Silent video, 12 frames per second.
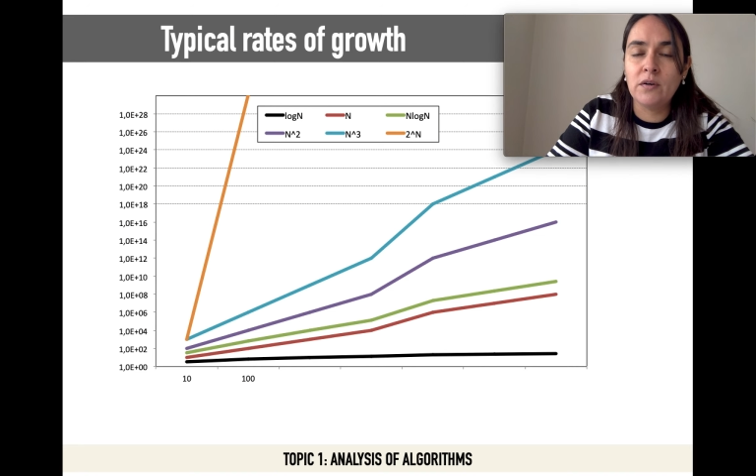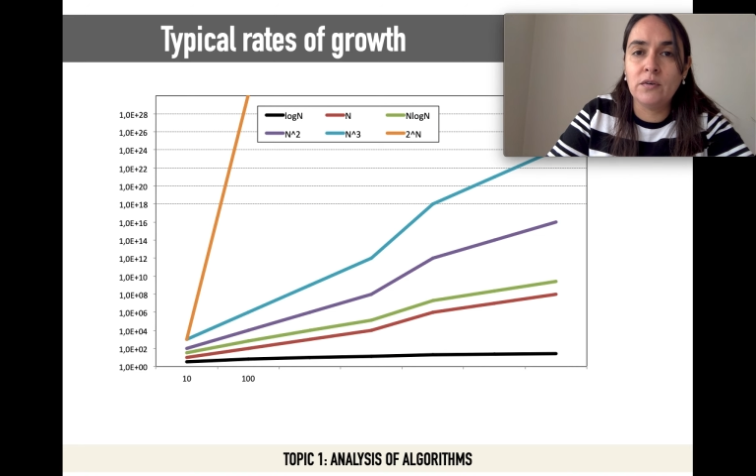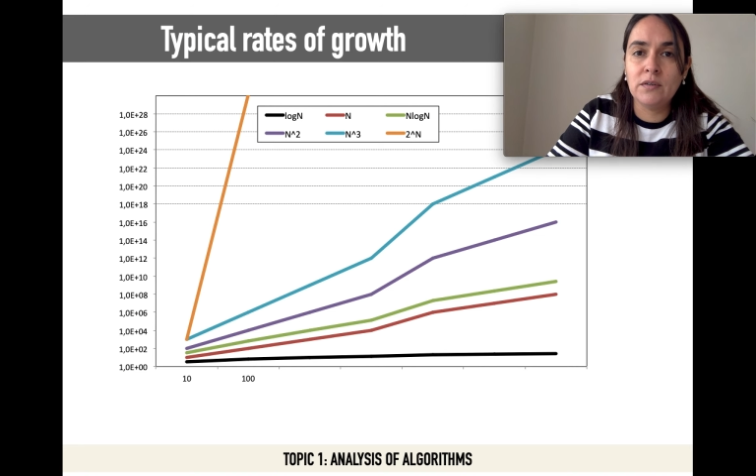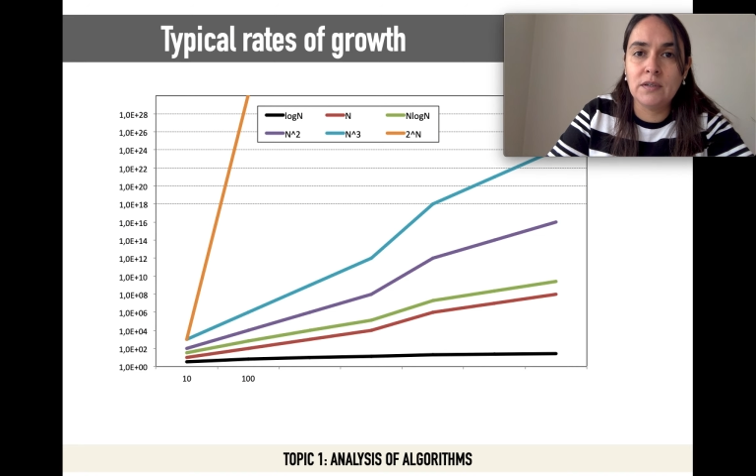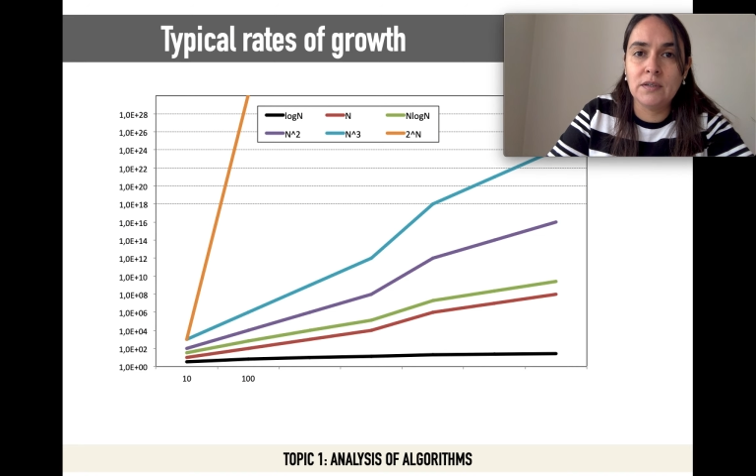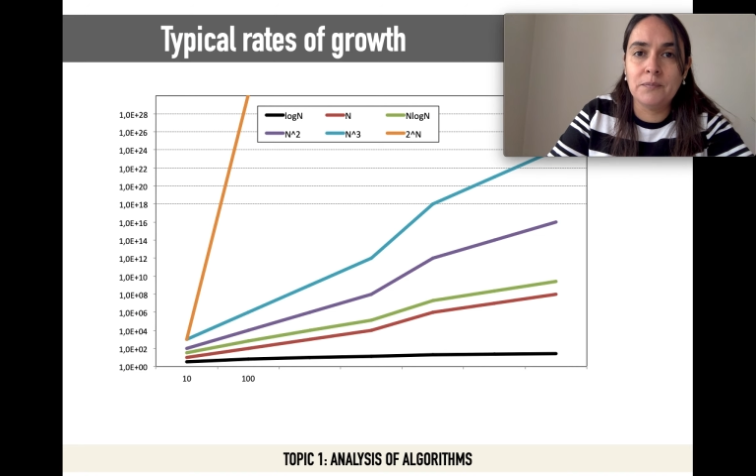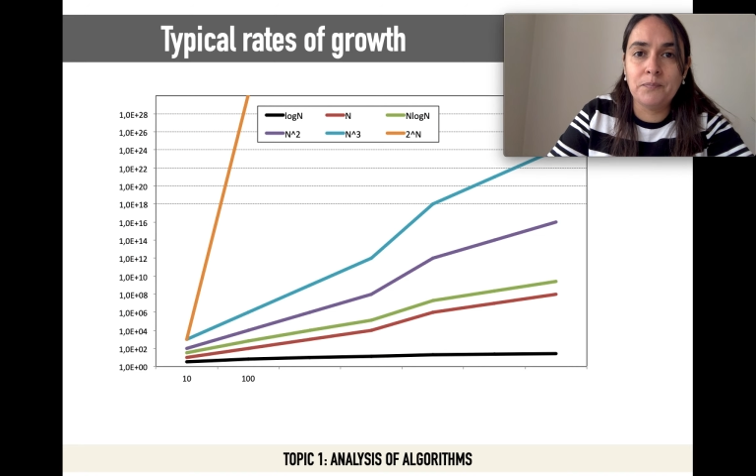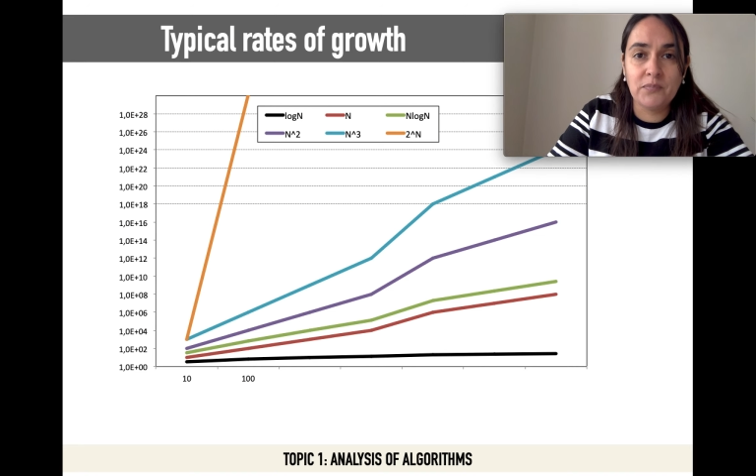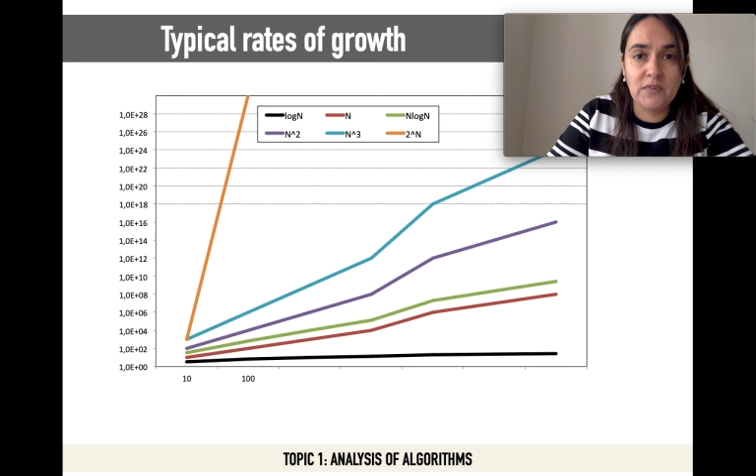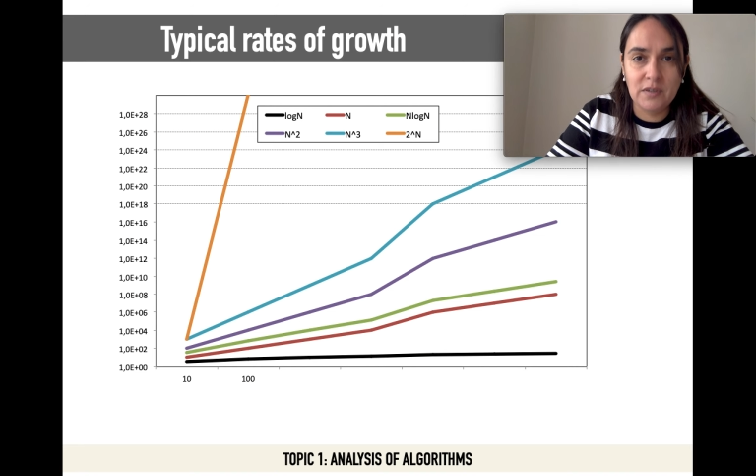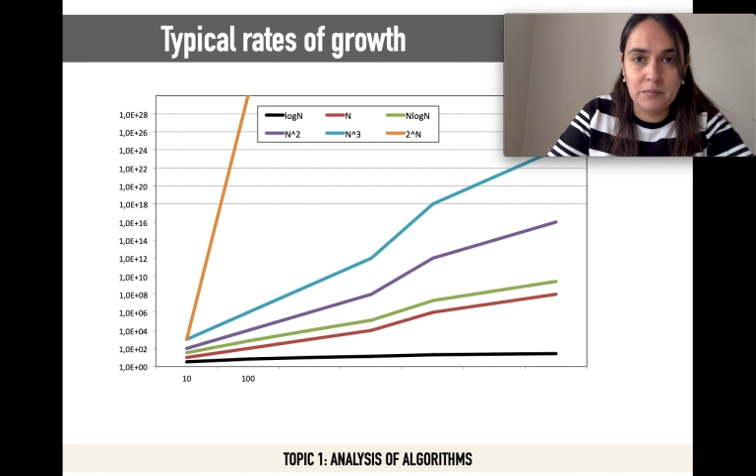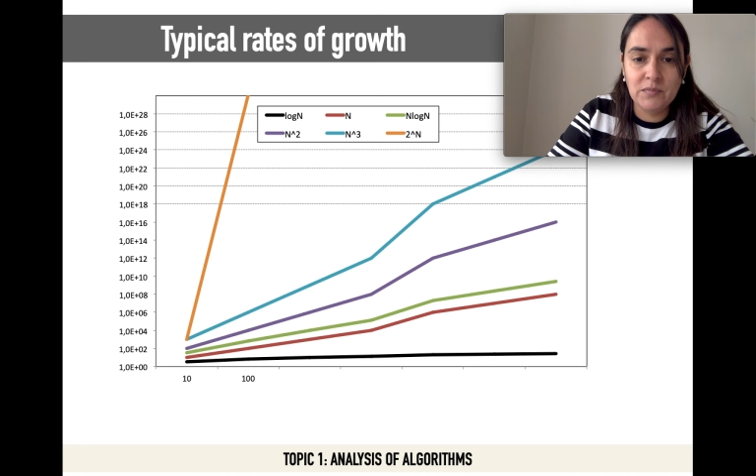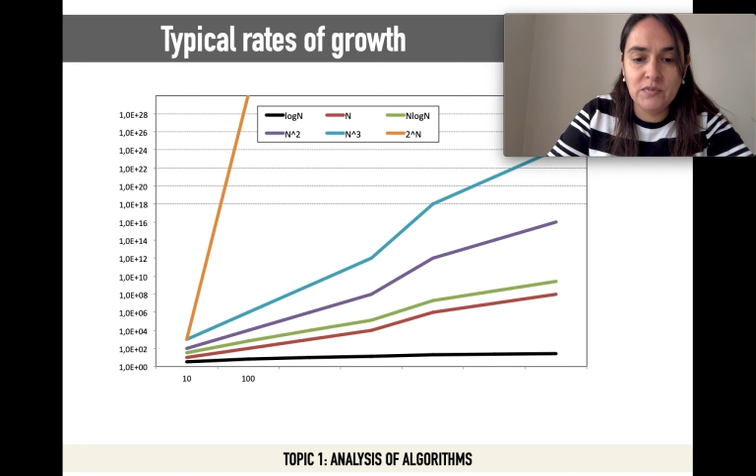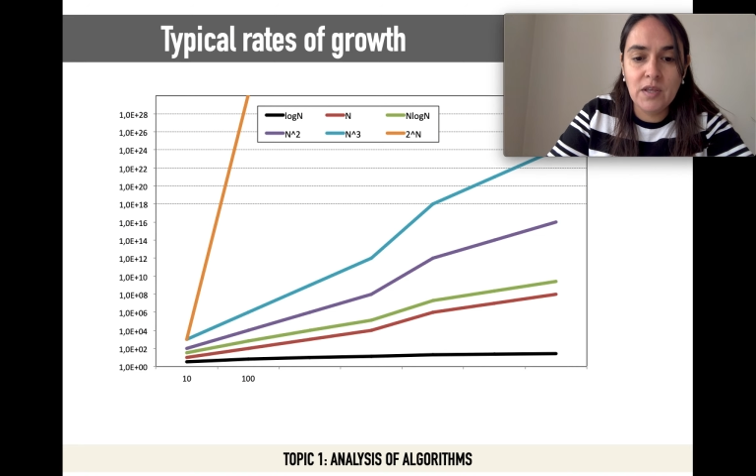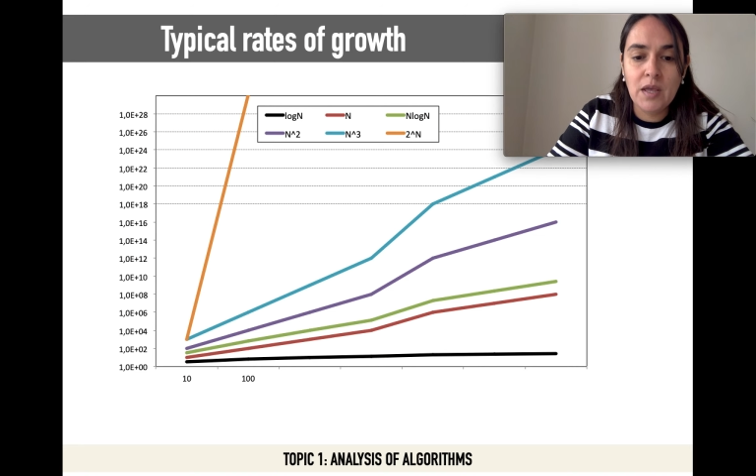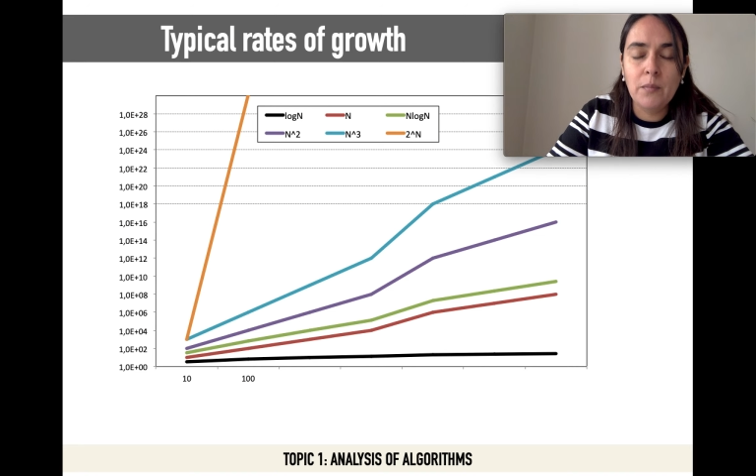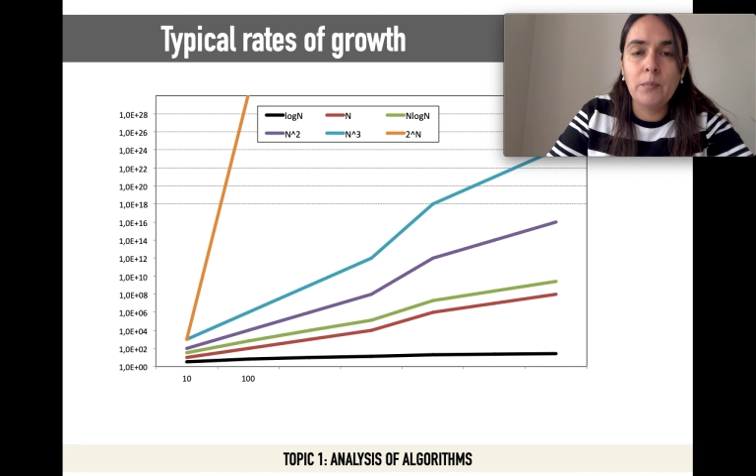order terms,